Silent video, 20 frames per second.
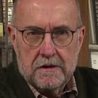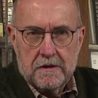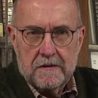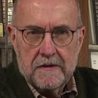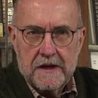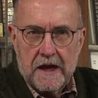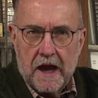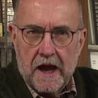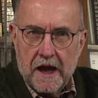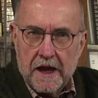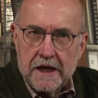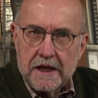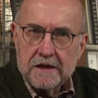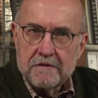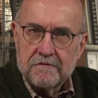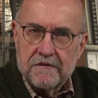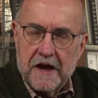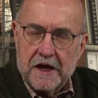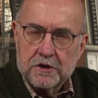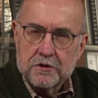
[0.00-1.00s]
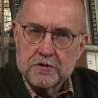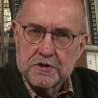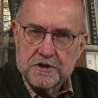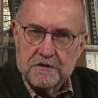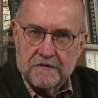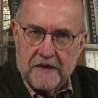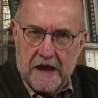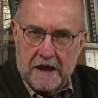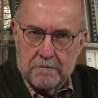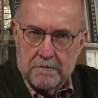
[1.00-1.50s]
The eigenvectors
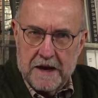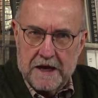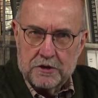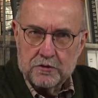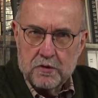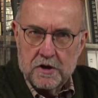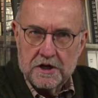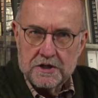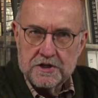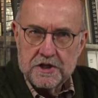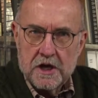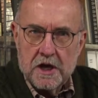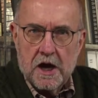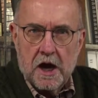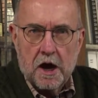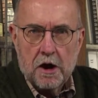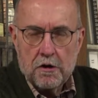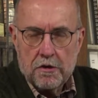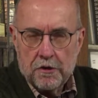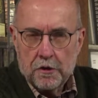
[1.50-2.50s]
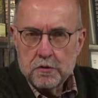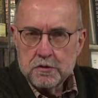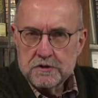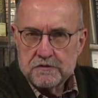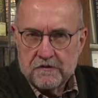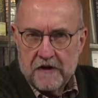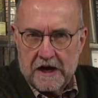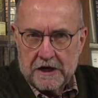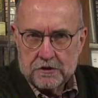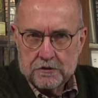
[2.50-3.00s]
of that matrix are those
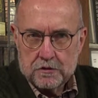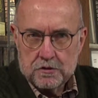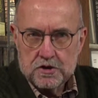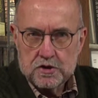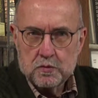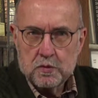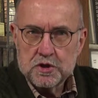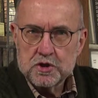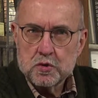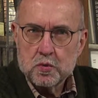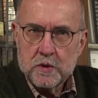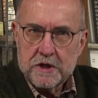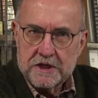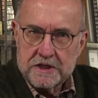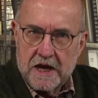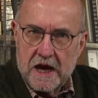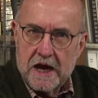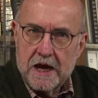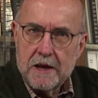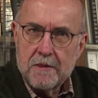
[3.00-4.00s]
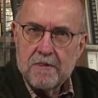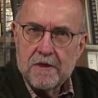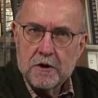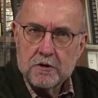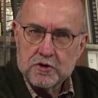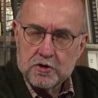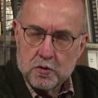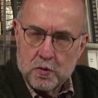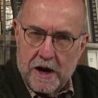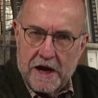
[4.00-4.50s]
vectors which retain their
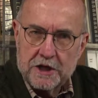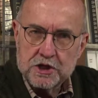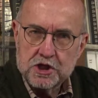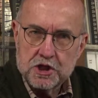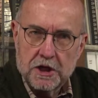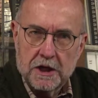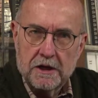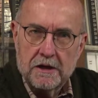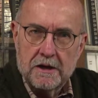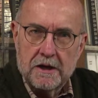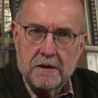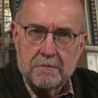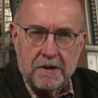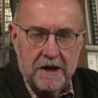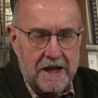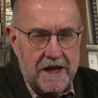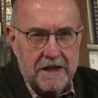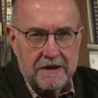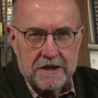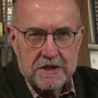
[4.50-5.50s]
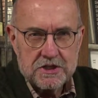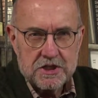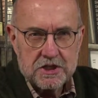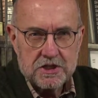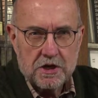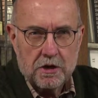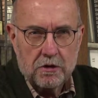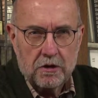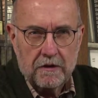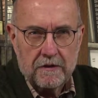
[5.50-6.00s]
direction, but not
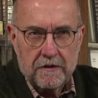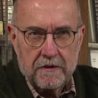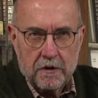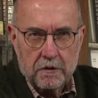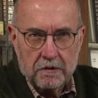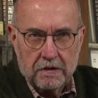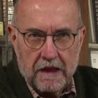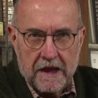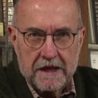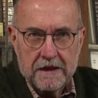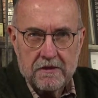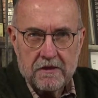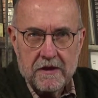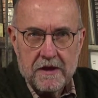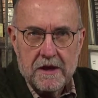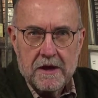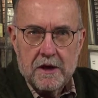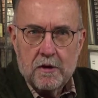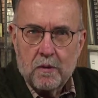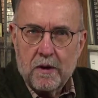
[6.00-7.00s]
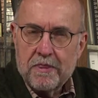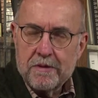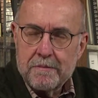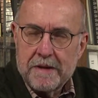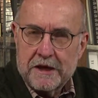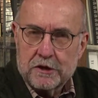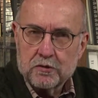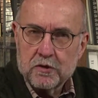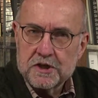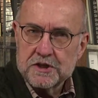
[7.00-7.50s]
necessarily their length, when the
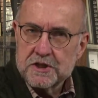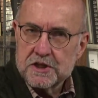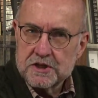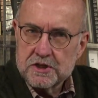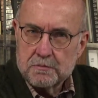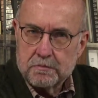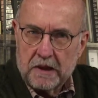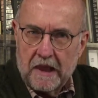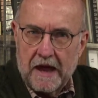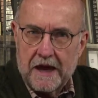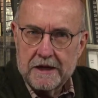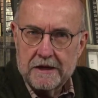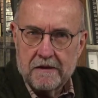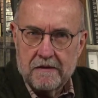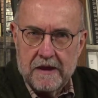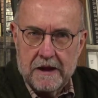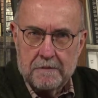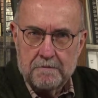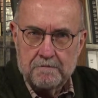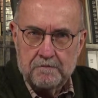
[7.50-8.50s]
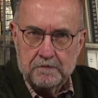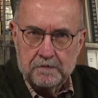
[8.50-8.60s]
matrix is applied to them.